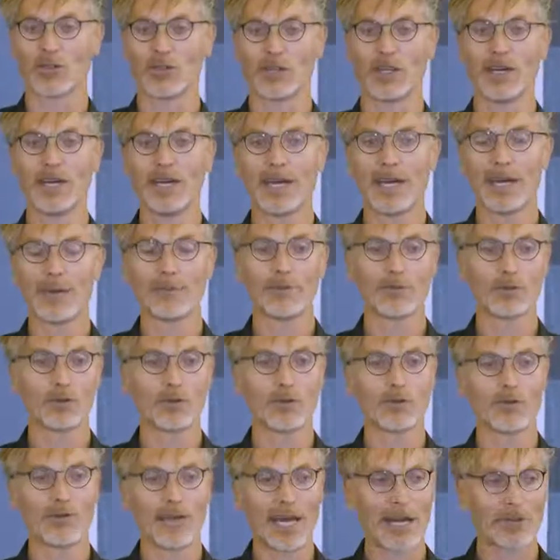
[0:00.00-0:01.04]
on
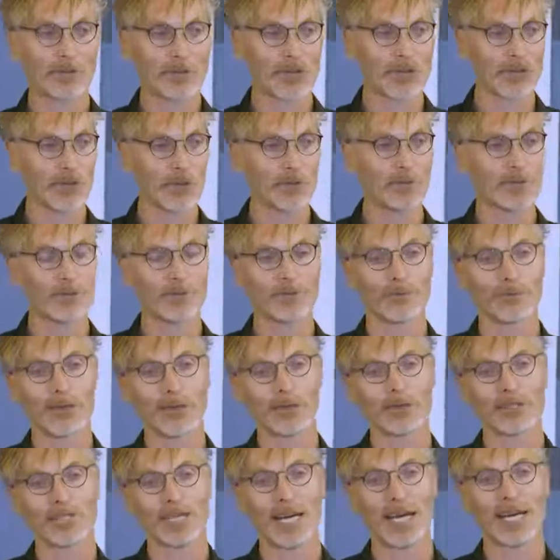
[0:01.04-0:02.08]
improving our recruitment
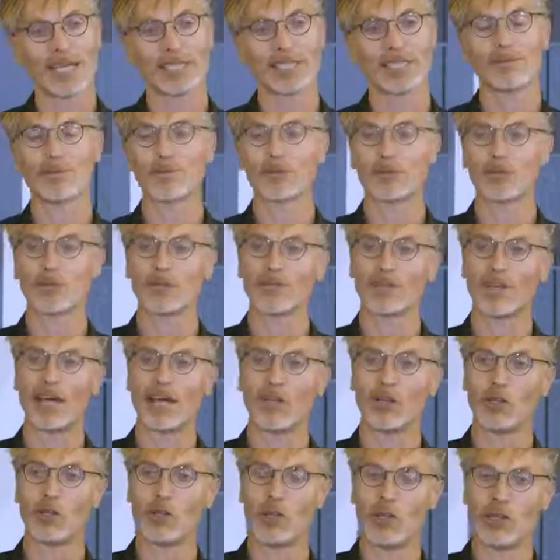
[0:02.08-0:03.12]
process, improving
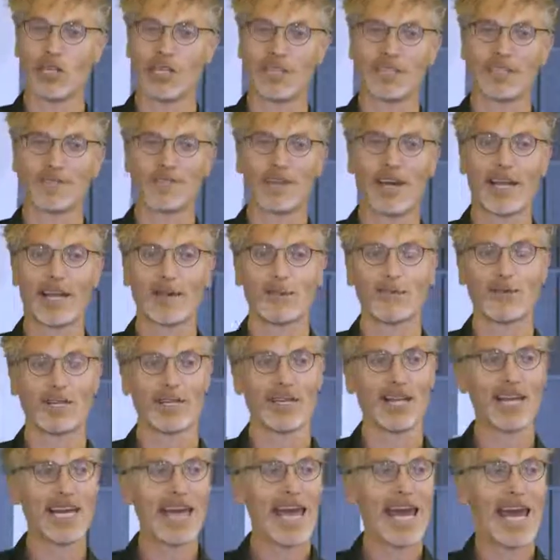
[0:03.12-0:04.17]
our learning
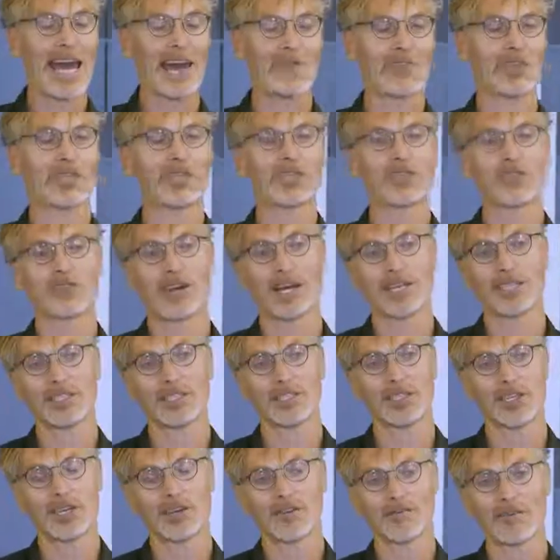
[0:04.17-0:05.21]
development, having a
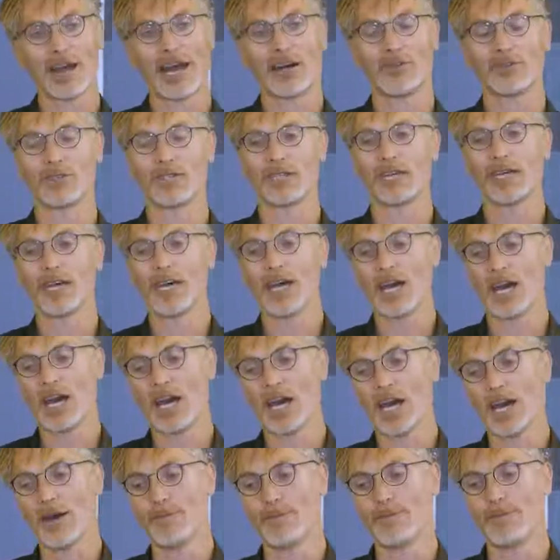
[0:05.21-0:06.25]
strategy around
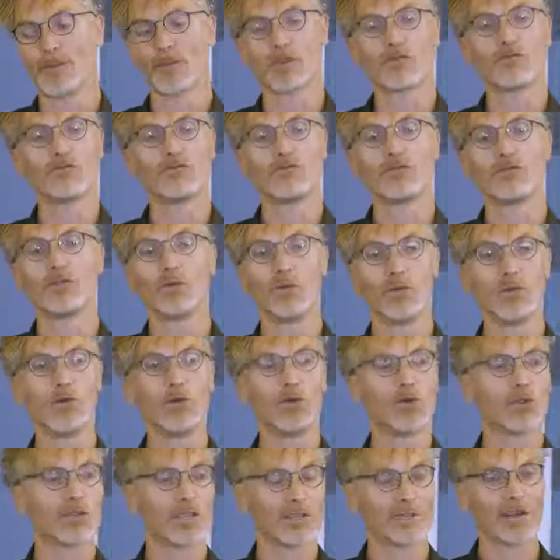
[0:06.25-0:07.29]

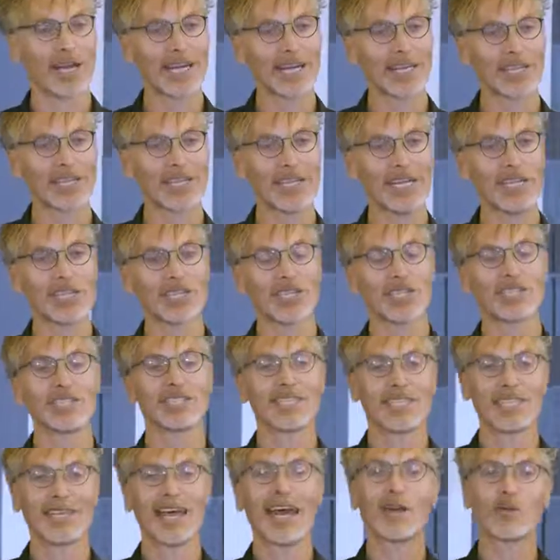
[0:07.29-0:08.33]
reward and recognition.
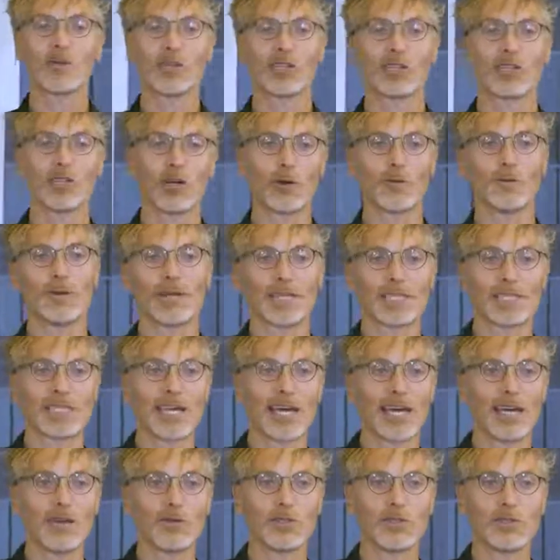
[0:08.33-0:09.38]
So they were the topics
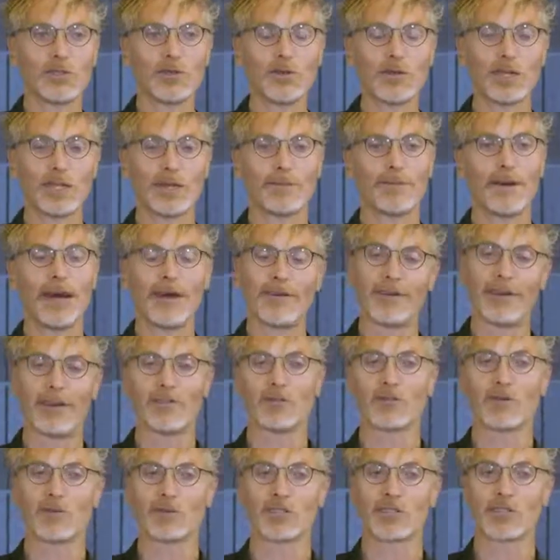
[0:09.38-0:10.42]
that he was talking about, and
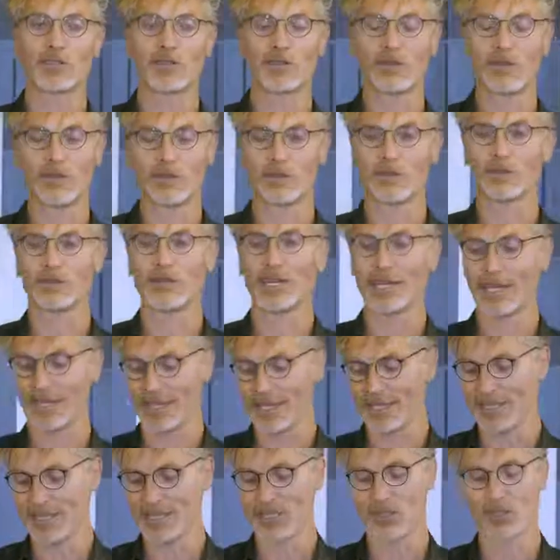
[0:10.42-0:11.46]
everyone was agreeing
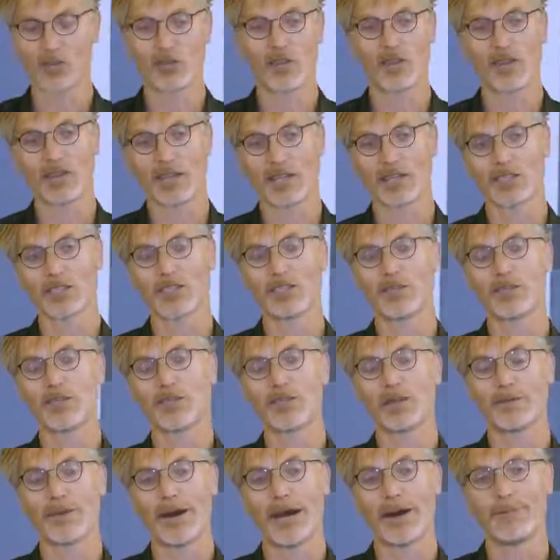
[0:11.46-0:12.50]
that these are good things to
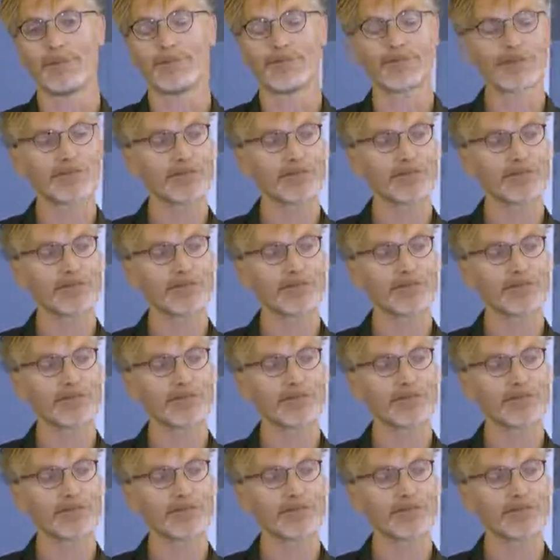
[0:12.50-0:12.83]
talk about.